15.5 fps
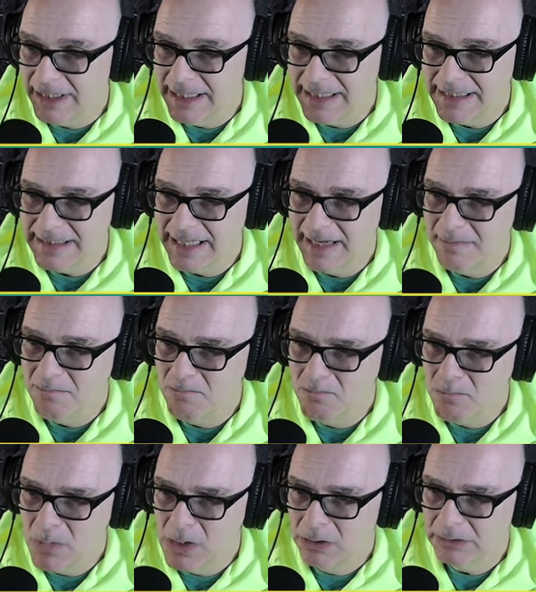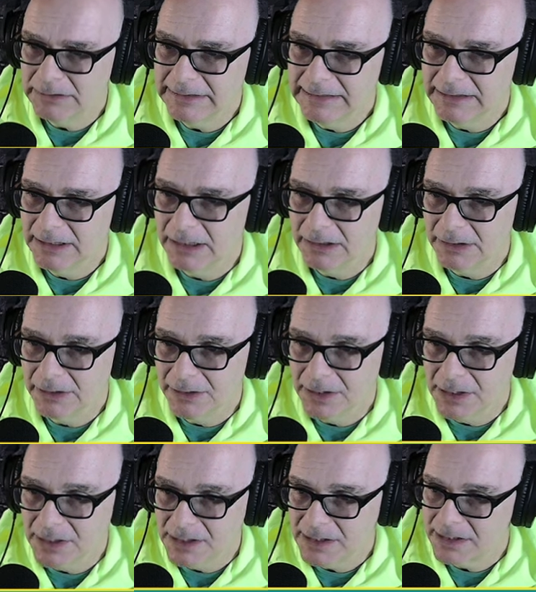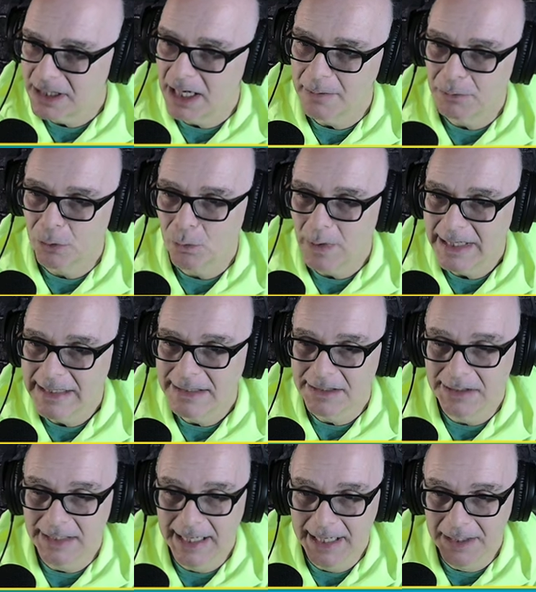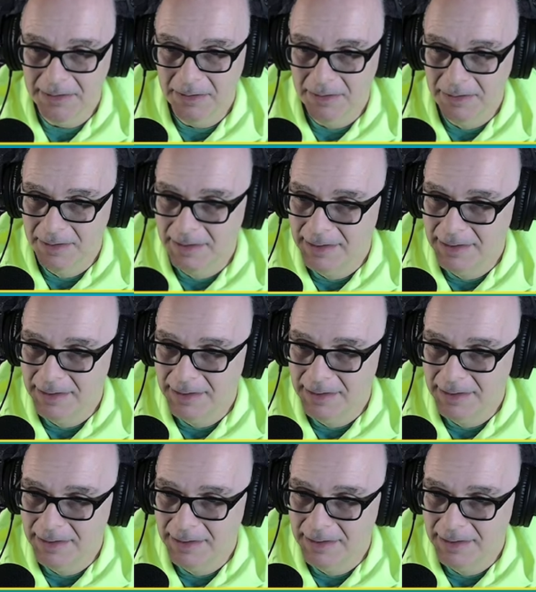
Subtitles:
it is a multicolored cyber wasteland